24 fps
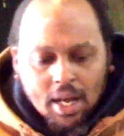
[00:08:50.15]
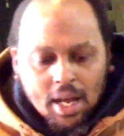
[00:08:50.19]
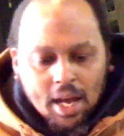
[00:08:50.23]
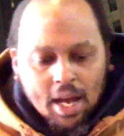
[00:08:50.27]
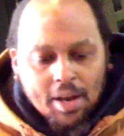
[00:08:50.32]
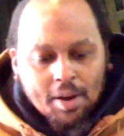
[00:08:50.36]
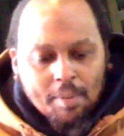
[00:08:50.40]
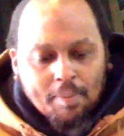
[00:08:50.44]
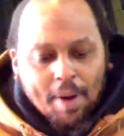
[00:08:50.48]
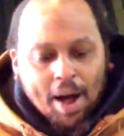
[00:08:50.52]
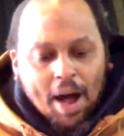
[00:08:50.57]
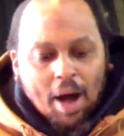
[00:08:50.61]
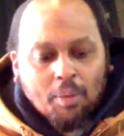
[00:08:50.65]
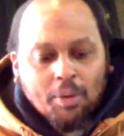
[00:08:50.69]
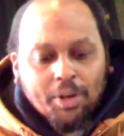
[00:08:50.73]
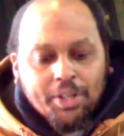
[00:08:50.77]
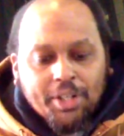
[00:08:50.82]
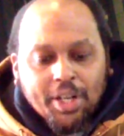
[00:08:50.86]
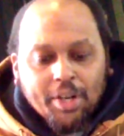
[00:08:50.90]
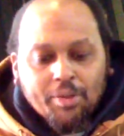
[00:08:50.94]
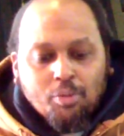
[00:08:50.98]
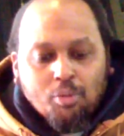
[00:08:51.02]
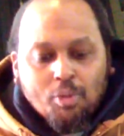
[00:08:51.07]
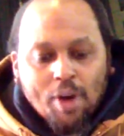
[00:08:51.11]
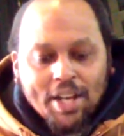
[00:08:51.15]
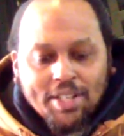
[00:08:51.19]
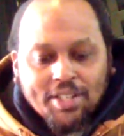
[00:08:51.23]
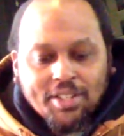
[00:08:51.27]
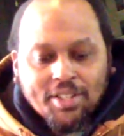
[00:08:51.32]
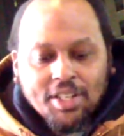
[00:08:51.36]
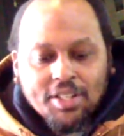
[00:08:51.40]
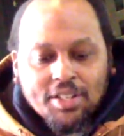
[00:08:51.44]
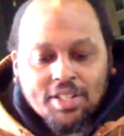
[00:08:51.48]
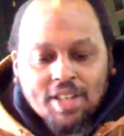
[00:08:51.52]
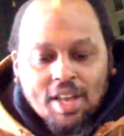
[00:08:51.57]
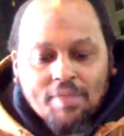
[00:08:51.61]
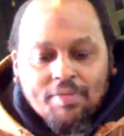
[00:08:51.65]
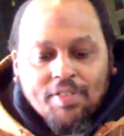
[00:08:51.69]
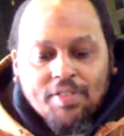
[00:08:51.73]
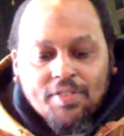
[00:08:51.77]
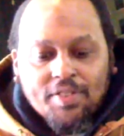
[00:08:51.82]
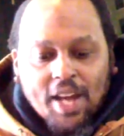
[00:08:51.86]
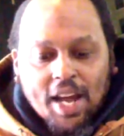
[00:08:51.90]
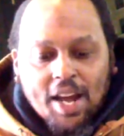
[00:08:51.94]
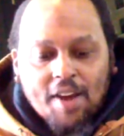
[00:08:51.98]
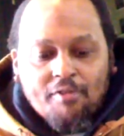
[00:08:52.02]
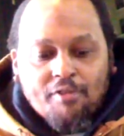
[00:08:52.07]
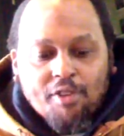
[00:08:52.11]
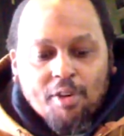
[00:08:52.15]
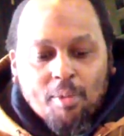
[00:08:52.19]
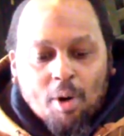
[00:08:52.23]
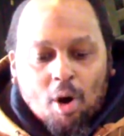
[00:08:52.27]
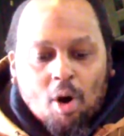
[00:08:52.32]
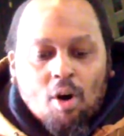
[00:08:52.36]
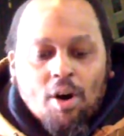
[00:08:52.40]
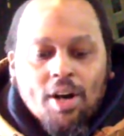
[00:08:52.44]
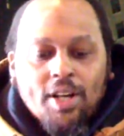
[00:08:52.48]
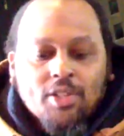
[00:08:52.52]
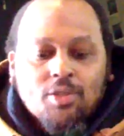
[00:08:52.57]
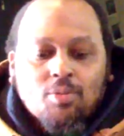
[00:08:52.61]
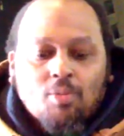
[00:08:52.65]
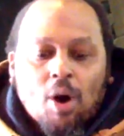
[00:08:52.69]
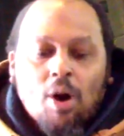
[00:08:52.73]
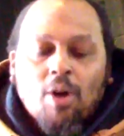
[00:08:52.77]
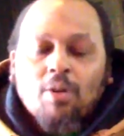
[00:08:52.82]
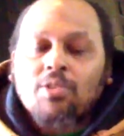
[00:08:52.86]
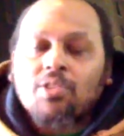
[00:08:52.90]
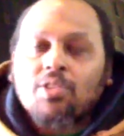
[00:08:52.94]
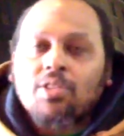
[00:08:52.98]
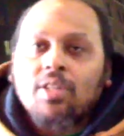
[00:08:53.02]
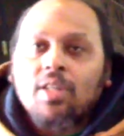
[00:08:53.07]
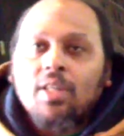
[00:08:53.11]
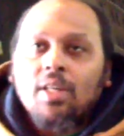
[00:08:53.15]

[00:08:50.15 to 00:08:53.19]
and the power did rest the seventh day from all his works.